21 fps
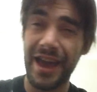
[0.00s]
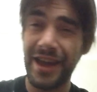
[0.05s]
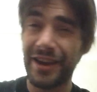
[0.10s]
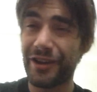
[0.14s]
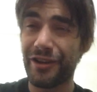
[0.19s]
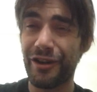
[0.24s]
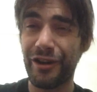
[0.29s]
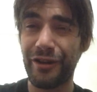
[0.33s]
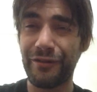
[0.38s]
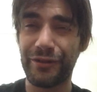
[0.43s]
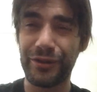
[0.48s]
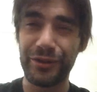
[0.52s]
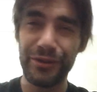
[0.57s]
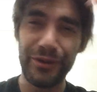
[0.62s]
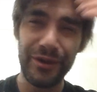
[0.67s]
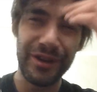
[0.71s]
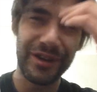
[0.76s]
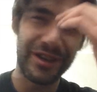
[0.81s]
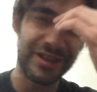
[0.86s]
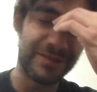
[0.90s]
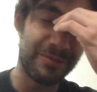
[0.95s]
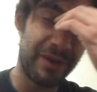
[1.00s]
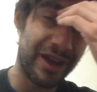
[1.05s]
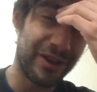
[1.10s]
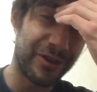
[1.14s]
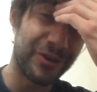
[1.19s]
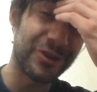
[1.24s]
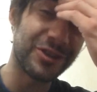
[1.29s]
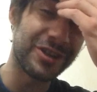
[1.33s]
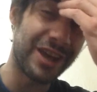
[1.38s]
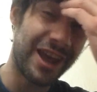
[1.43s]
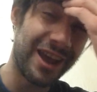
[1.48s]
had it convoluted, because my
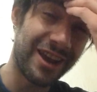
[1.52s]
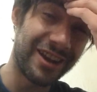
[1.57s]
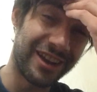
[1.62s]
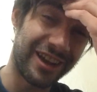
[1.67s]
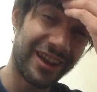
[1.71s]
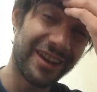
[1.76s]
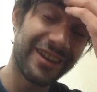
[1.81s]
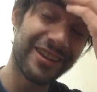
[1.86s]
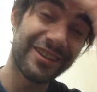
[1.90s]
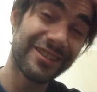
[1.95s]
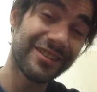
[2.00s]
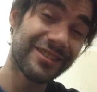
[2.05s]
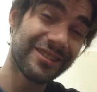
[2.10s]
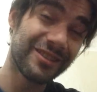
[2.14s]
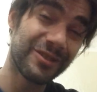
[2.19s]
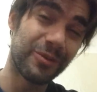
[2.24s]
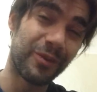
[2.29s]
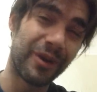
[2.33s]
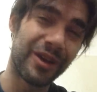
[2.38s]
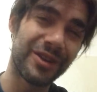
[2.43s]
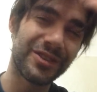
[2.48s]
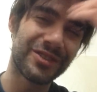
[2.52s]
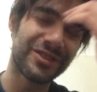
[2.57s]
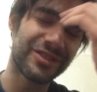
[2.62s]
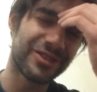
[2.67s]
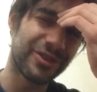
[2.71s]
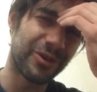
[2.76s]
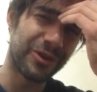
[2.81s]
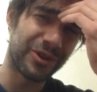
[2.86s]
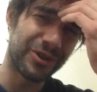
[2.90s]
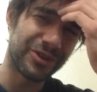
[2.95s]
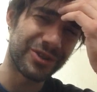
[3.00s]
understanding was,
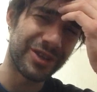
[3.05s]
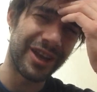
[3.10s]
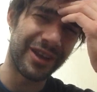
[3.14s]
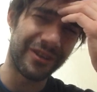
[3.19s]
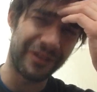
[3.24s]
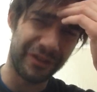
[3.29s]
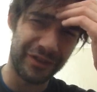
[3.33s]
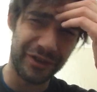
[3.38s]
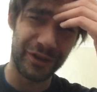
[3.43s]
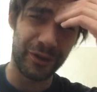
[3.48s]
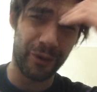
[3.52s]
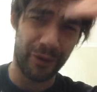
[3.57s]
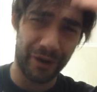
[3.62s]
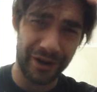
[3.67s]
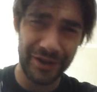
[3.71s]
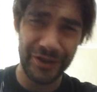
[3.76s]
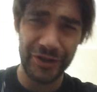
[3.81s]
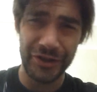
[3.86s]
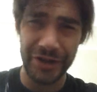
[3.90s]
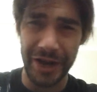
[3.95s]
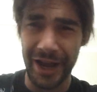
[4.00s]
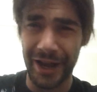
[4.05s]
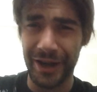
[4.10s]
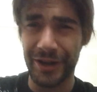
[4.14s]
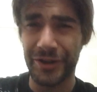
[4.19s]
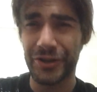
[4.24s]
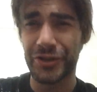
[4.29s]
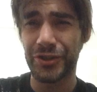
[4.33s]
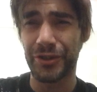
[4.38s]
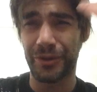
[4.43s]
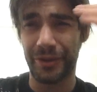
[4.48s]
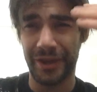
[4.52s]
so you're saying that the lore can
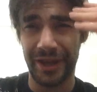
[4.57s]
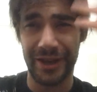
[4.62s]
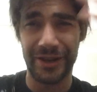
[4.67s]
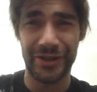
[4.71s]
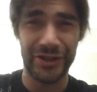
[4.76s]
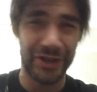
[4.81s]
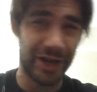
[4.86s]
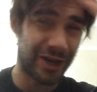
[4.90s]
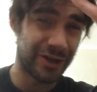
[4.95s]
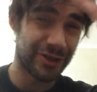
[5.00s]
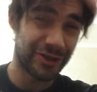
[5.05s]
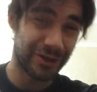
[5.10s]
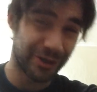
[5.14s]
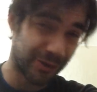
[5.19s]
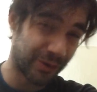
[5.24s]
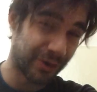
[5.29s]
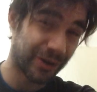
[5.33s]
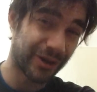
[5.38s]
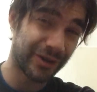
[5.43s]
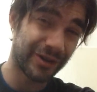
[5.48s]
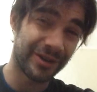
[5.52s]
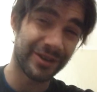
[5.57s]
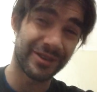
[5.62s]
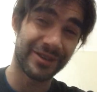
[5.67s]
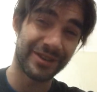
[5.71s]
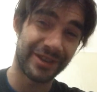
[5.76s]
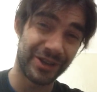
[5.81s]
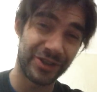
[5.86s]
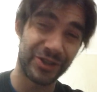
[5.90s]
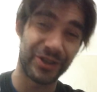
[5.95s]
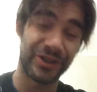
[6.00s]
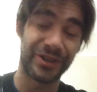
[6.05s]
change, so they can change the lore, and
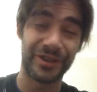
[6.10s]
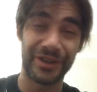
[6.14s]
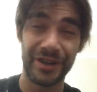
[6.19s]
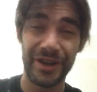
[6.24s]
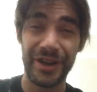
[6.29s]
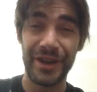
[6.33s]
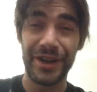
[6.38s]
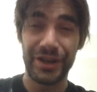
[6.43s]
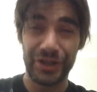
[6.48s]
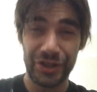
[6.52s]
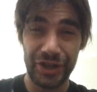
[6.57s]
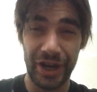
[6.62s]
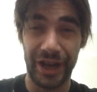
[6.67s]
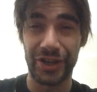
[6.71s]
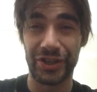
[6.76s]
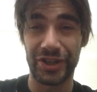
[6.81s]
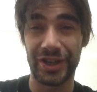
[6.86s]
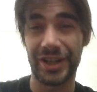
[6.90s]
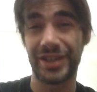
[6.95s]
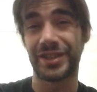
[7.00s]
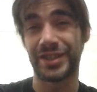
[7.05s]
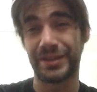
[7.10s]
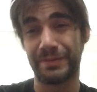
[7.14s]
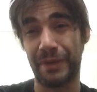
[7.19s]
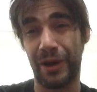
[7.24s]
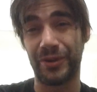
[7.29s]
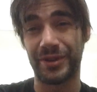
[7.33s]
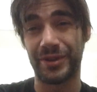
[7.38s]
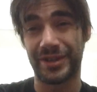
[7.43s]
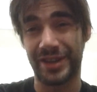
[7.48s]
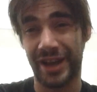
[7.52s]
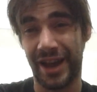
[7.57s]
they should change it because it's
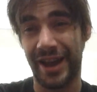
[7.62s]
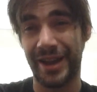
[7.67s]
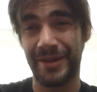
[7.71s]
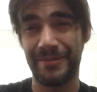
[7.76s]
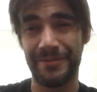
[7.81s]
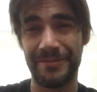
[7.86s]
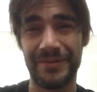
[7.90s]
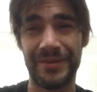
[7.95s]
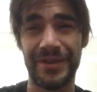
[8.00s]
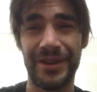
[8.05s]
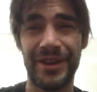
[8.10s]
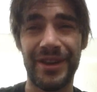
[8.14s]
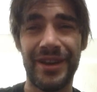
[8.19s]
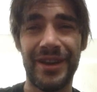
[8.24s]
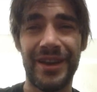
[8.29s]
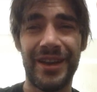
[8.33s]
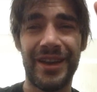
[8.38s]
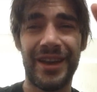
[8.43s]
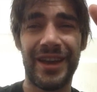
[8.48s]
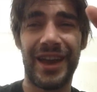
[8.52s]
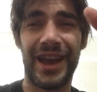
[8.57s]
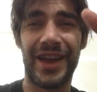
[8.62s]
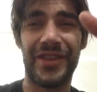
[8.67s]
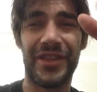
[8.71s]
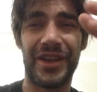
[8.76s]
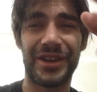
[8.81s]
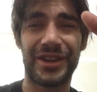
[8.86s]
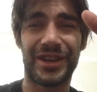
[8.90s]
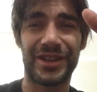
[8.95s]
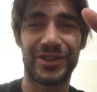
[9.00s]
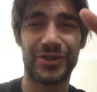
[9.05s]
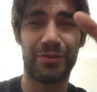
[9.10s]
about time. And then,
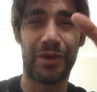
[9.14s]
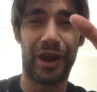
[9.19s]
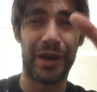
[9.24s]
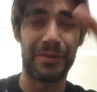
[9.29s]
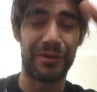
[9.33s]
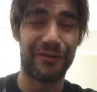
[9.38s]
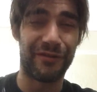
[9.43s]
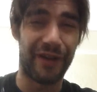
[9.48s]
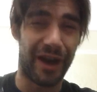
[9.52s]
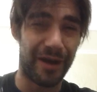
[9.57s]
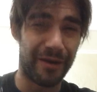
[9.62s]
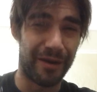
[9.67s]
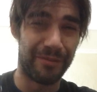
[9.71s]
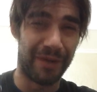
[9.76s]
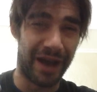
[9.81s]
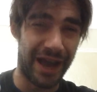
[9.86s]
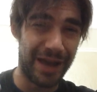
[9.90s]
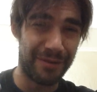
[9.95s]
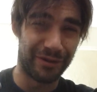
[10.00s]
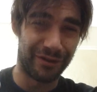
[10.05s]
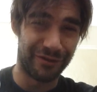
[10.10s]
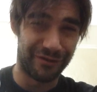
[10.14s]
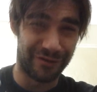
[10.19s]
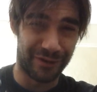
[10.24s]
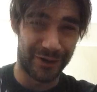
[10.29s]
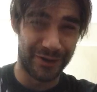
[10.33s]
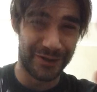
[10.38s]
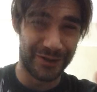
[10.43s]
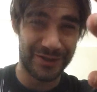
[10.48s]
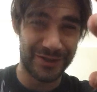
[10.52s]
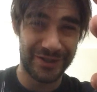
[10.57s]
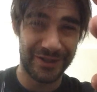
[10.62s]
because you brought up a Bible
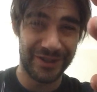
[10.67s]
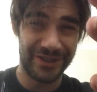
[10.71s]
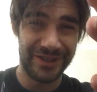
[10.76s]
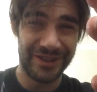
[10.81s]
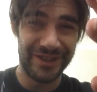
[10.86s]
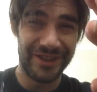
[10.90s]
verse,